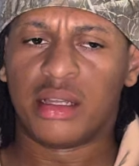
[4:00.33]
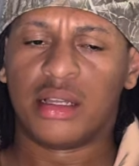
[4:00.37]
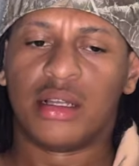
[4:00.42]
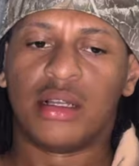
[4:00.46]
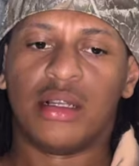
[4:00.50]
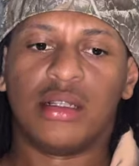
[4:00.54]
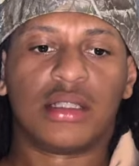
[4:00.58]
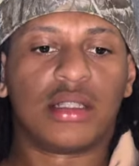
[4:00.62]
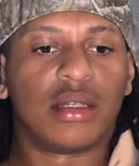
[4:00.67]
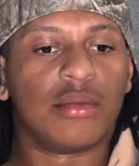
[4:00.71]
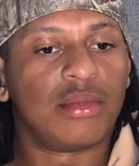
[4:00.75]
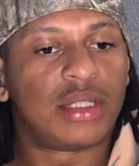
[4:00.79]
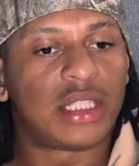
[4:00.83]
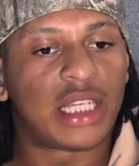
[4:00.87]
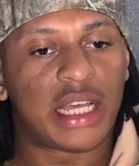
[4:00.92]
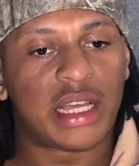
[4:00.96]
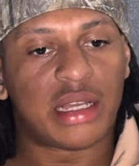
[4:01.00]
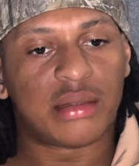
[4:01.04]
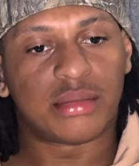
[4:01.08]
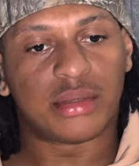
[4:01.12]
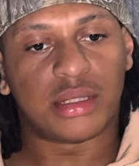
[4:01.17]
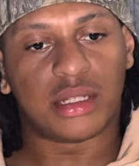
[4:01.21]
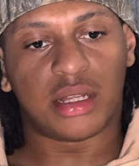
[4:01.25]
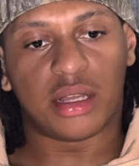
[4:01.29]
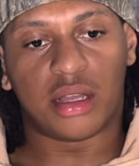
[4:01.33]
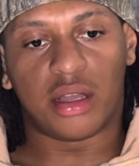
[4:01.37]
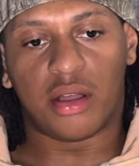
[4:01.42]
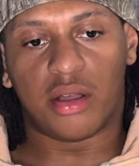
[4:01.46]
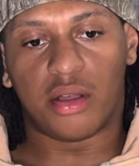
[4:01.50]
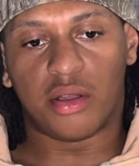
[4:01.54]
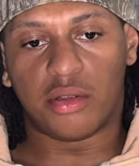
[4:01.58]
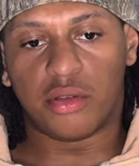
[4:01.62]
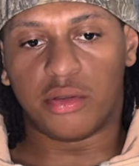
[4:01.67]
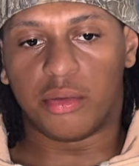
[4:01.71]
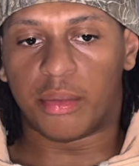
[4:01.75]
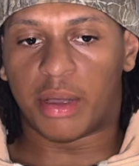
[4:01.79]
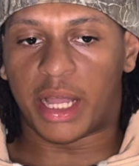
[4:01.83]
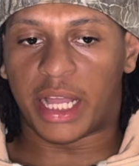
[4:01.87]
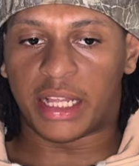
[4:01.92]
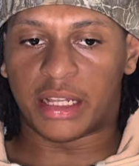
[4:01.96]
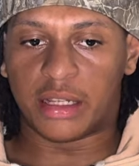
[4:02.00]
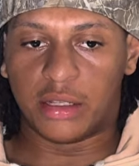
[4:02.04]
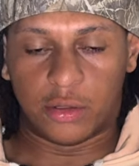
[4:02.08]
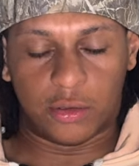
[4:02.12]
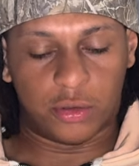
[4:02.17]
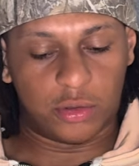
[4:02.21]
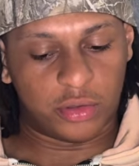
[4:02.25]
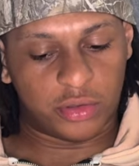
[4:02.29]
sometimes in the goal you might
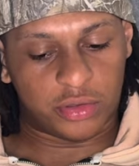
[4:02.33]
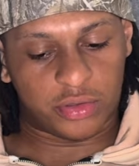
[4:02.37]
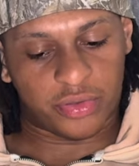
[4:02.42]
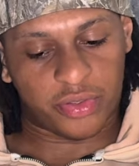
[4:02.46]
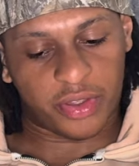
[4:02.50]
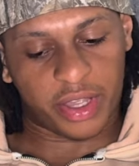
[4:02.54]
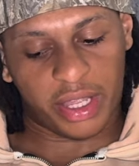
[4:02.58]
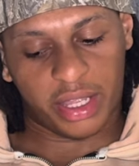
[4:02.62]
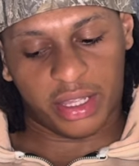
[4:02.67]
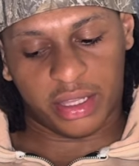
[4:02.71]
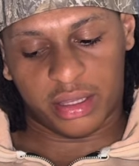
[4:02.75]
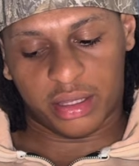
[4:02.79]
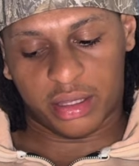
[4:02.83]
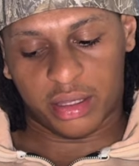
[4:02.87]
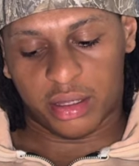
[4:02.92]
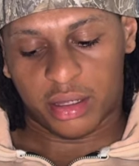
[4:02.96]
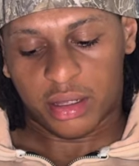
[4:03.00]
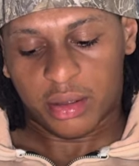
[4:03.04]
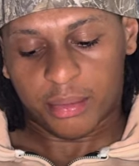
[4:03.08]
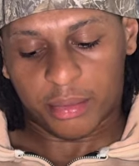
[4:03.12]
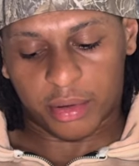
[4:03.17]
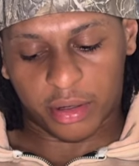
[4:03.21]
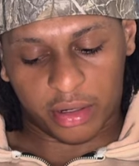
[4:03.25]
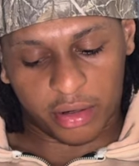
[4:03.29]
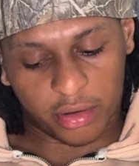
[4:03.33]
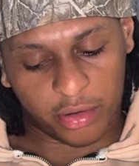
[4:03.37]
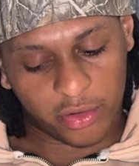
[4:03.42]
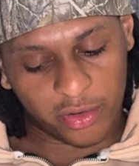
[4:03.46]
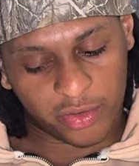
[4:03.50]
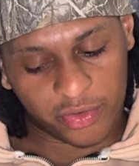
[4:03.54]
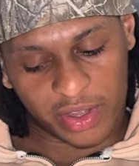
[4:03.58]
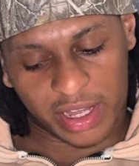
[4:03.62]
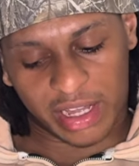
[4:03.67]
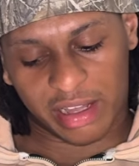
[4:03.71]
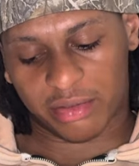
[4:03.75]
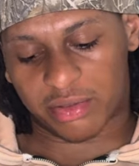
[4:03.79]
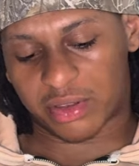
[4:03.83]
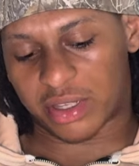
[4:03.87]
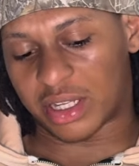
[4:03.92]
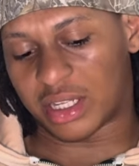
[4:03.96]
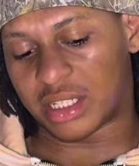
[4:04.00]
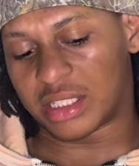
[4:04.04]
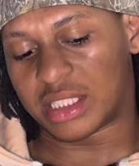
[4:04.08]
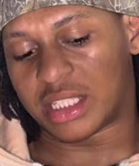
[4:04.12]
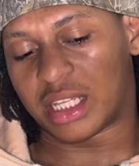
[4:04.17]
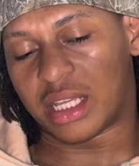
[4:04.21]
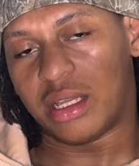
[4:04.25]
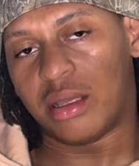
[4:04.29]
lose faith, but those 5
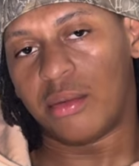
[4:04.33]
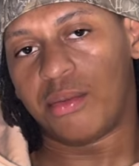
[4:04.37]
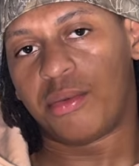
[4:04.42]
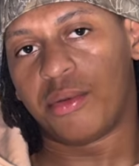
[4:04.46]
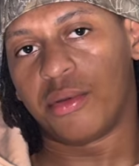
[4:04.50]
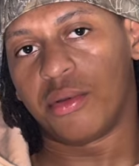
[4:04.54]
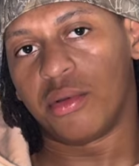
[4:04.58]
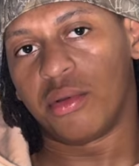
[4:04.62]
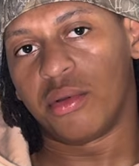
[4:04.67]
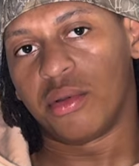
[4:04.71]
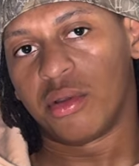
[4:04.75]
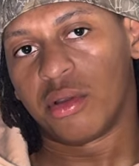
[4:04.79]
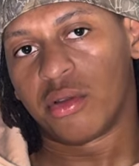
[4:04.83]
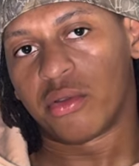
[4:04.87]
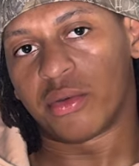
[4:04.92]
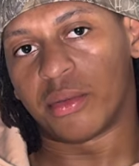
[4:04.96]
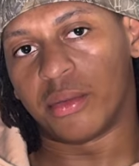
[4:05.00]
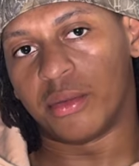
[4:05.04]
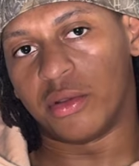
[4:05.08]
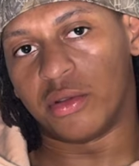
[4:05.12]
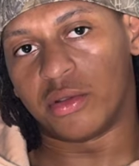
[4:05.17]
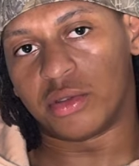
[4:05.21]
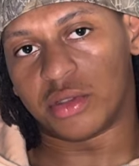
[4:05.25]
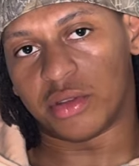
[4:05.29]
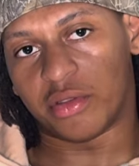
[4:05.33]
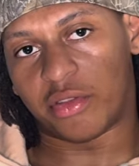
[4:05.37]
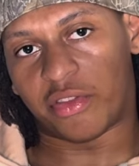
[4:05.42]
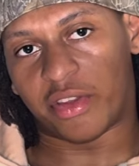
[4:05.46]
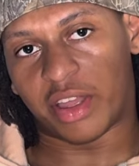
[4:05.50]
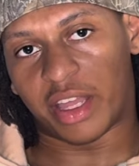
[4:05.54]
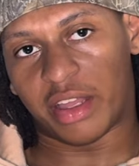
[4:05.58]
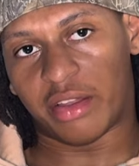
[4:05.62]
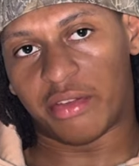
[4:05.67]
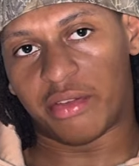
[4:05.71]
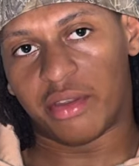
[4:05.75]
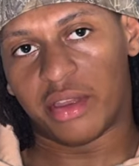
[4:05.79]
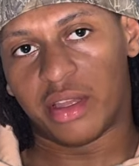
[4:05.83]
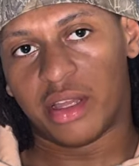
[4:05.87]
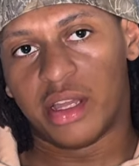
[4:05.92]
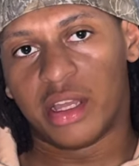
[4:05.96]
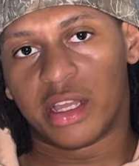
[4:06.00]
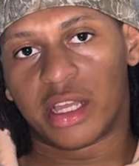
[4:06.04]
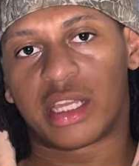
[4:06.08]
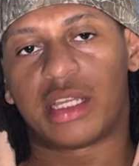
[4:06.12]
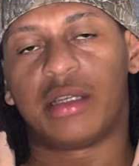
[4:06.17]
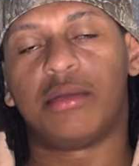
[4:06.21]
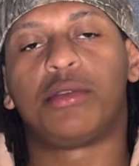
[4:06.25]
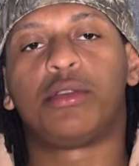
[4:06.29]
things keep you from losing faith,
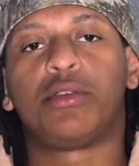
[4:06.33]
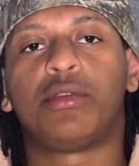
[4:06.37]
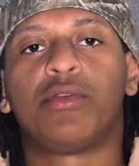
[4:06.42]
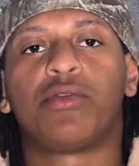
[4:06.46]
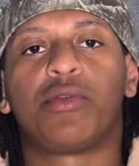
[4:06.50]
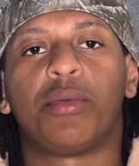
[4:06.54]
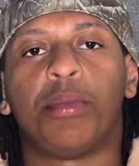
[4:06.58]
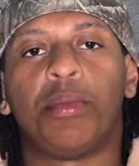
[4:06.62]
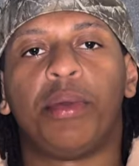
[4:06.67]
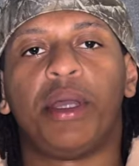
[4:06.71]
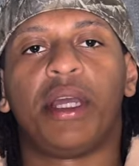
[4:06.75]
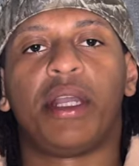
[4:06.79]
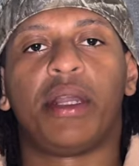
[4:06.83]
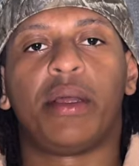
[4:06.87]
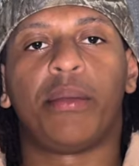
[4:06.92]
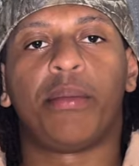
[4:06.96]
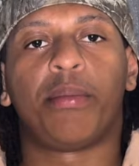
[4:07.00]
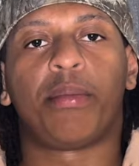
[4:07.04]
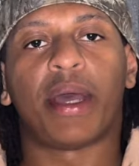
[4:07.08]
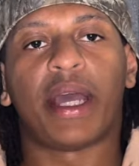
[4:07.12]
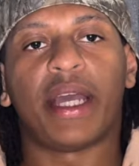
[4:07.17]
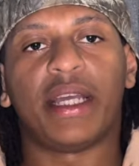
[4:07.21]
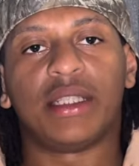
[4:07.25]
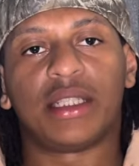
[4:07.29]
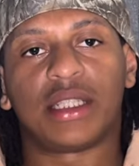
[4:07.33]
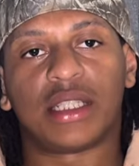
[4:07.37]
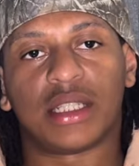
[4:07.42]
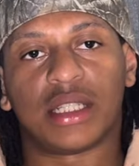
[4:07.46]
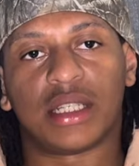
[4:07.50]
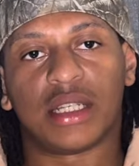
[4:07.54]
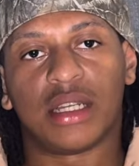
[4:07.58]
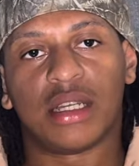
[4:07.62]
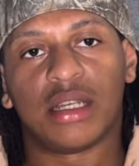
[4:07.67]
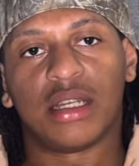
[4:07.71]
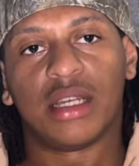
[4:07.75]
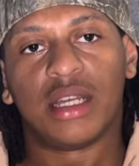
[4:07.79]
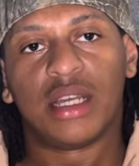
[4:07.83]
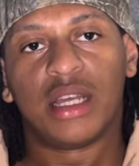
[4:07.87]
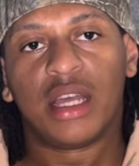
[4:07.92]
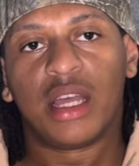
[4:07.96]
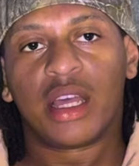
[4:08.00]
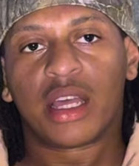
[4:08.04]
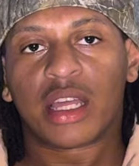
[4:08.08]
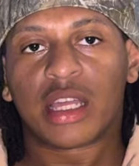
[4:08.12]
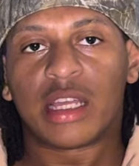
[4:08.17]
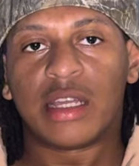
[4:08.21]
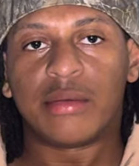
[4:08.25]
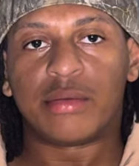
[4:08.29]
keeps you from being impatient,
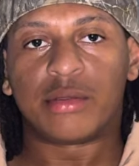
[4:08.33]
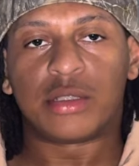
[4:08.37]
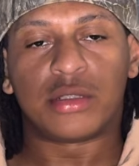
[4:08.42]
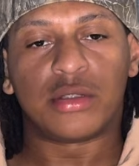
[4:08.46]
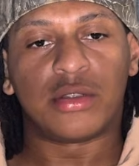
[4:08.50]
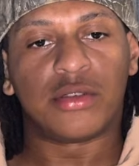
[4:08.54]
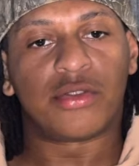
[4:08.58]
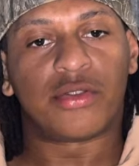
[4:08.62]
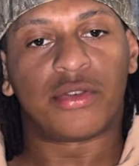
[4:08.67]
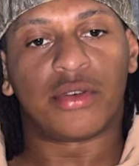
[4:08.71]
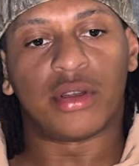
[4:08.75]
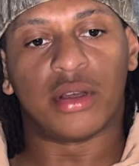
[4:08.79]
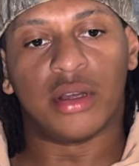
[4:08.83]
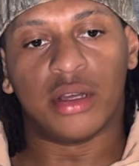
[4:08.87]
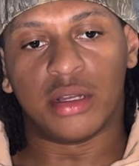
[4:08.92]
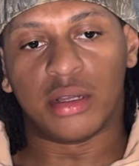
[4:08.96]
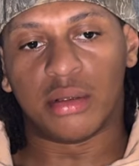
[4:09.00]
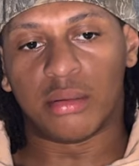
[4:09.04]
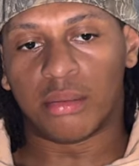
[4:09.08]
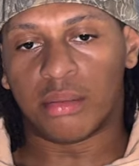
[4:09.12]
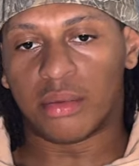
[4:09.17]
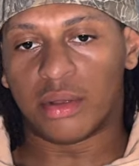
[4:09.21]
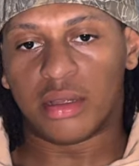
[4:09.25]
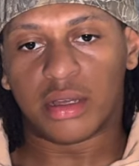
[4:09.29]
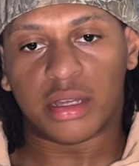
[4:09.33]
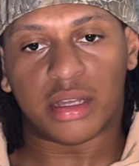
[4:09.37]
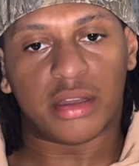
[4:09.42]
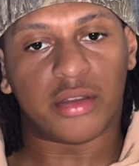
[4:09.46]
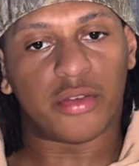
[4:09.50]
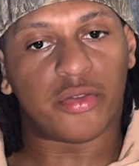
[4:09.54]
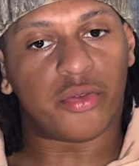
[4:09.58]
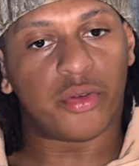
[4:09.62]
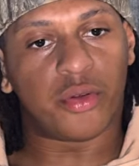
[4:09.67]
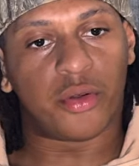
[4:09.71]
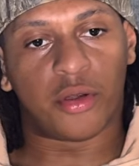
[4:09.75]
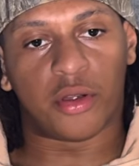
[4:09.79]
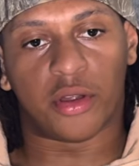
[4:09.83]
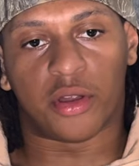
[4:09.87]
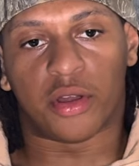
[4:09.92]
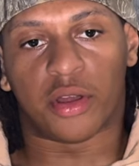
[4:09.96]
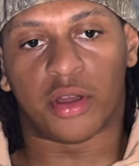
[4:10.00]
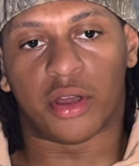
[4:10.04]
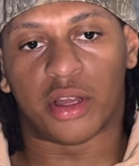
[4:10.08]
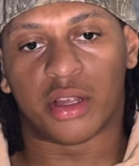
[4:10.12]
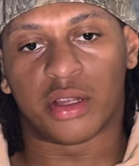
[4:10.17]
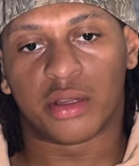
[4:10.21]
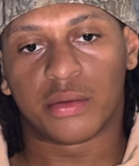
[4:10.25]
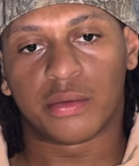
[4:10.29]
keeps you from looking
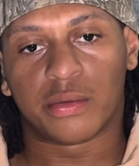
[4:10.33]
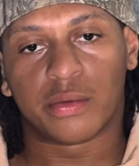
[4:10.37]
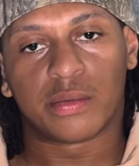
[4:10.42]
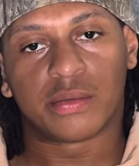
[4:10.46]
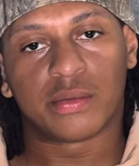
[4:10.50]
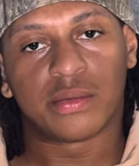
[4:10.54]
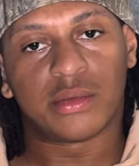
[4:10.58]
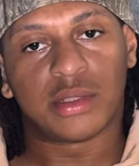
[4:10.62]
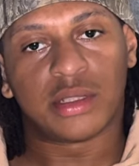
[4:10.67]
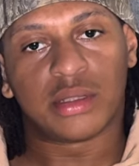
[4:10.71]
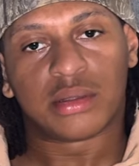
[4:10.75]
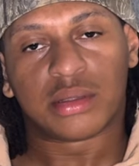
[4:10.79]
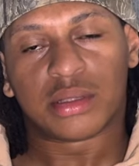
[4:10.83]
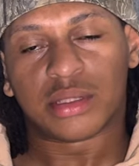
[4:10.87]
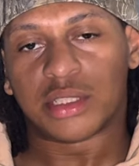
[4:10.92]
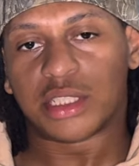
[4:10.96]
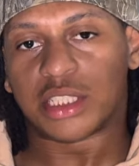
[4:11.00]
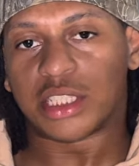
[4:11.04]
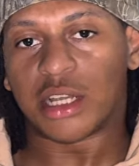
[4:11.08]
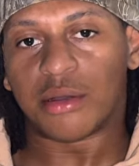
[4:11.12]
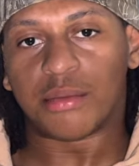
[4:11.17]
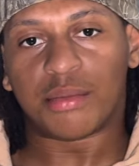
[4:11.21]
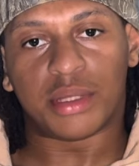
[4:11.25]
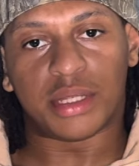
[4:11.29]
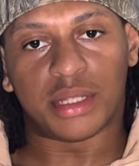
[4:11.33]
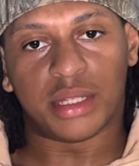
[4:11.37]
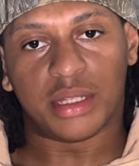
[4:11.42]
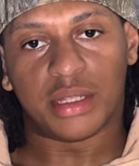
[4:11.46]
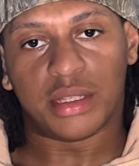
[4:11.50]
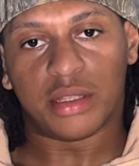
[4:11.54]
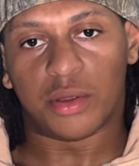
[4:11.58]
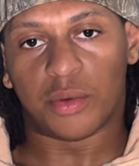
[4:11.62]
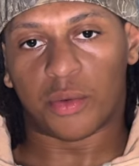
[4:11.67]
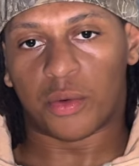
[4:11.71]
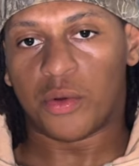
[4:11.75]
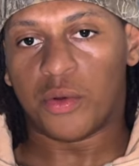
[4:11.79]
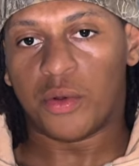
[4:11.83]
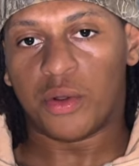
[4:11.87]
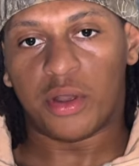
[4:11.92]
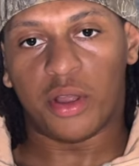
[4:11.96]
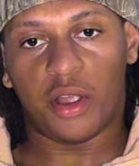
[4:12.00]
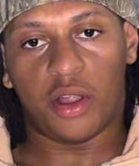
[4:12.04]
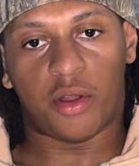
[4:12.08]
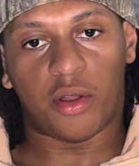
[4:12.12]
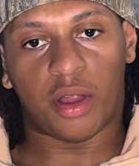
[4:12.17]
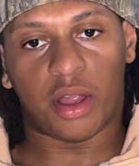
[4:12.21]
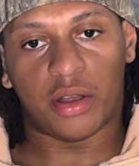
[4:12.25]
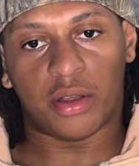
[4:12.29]
for something, the
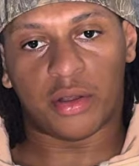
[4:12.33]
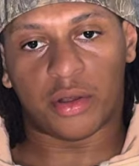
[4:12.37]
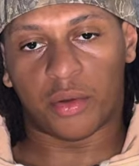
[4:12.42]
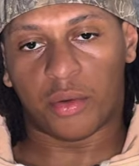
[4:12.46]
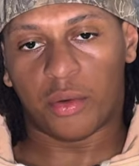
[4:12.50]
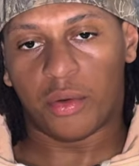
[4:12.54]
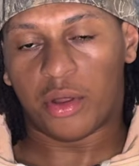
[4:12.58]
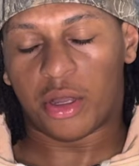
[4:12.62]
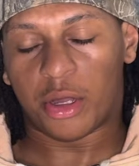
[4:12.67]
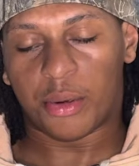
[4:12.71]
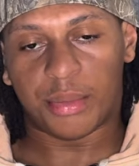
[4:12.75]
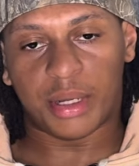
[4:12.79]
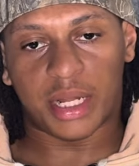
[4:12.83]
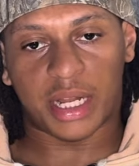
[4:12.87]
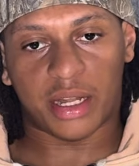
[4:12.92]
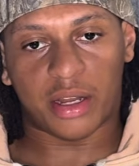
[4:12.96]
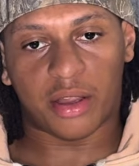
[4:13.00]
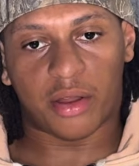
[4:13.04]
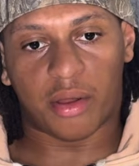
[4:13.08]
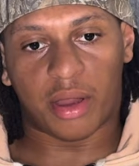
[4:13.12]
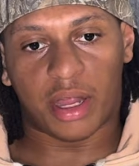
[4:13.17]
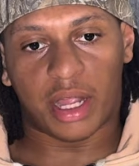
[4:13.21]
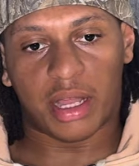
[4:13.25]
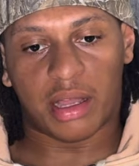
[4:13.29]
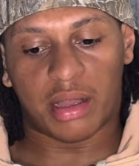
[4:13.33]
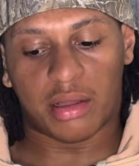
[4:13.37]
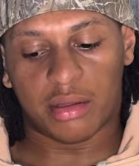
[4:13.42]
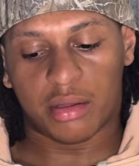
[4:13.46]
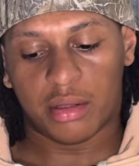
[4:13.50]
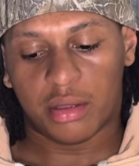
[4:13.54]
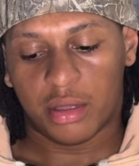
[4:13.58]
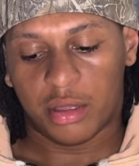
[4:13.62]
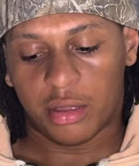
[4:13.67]
root coming out the ground.